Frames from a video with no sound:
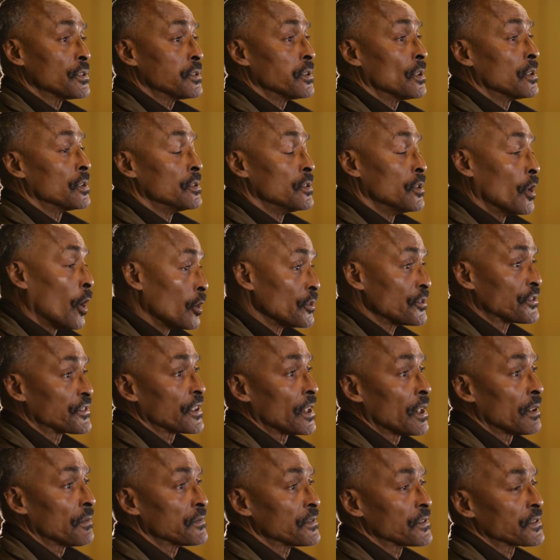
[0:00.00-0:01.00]
no
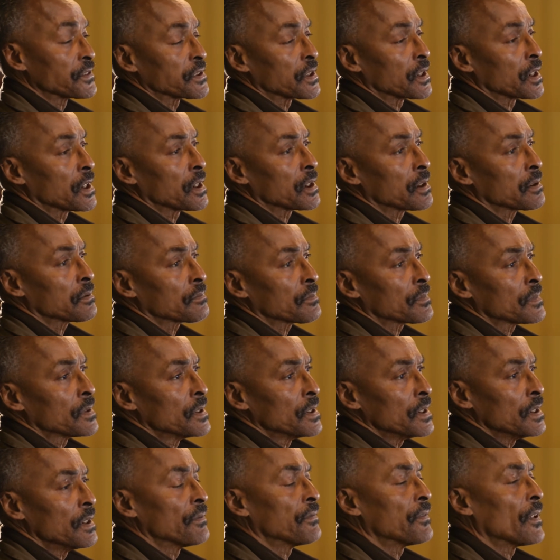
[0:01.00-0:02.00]
self-esteem,
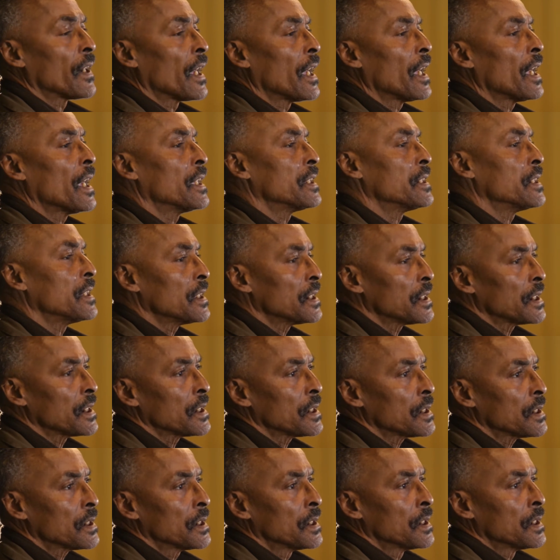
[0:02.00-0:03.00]
if I had
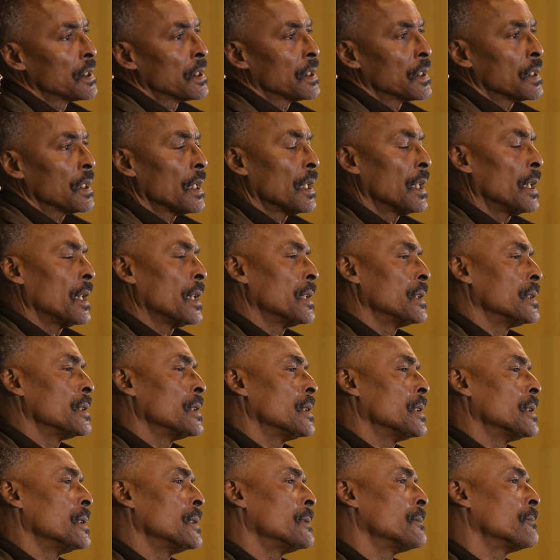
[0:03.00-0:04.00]
any.
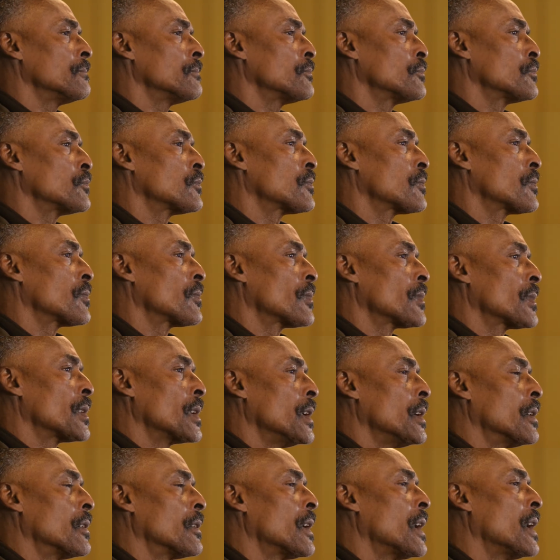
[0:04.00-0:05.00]
And
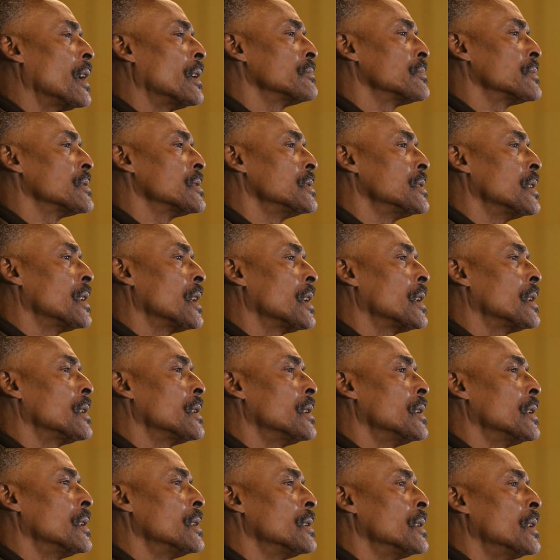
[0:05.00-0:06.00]
here I am
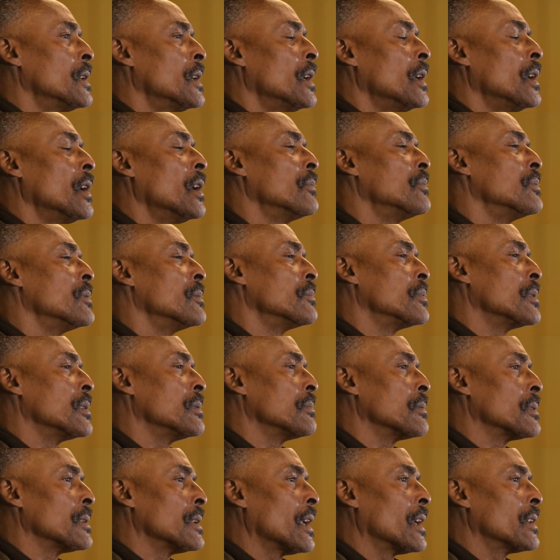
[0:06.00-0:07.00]
today helping
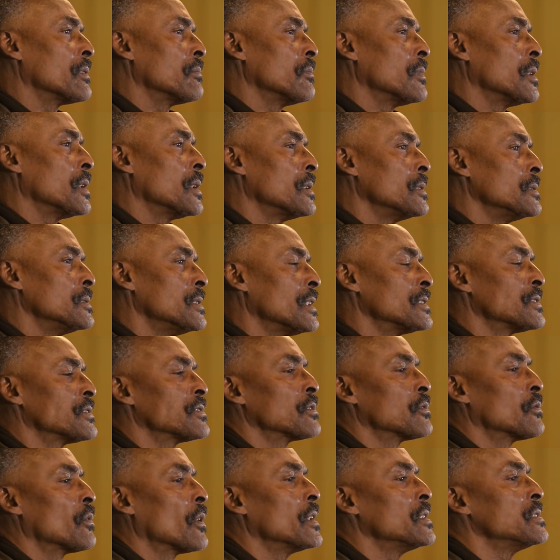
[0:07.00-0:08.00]
people like me. That's
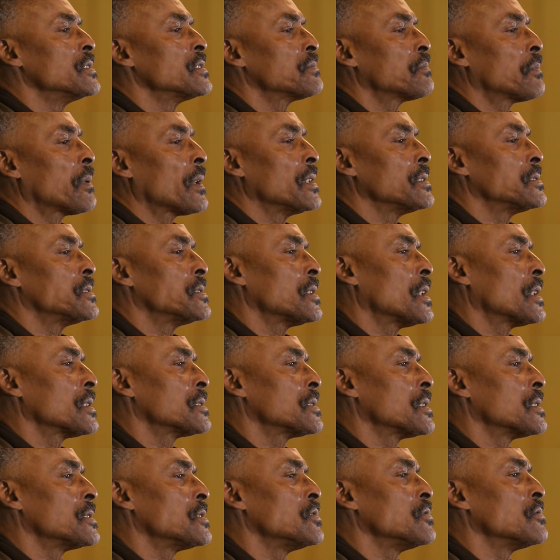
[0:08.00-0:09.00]
the greatest
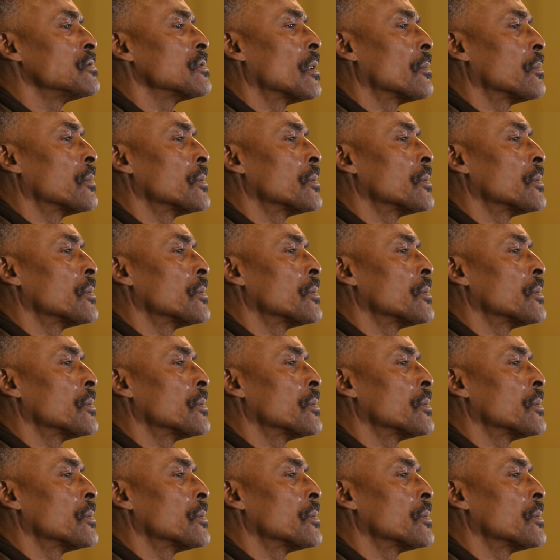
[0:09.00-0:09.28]
paycheck that a